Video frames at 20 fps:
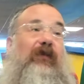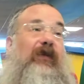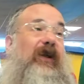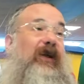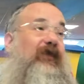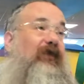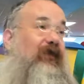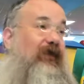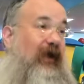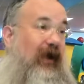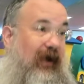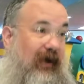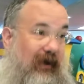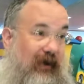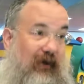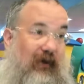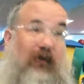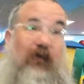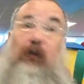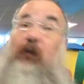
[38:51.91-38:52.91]
We're not saying
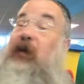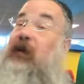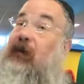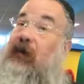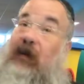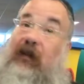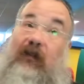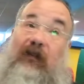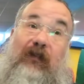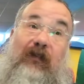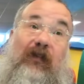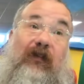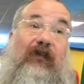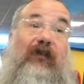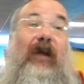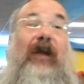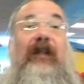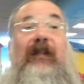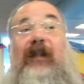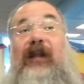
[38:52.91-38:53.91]
that your
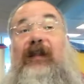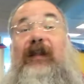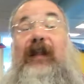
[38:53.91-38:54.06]
experiences that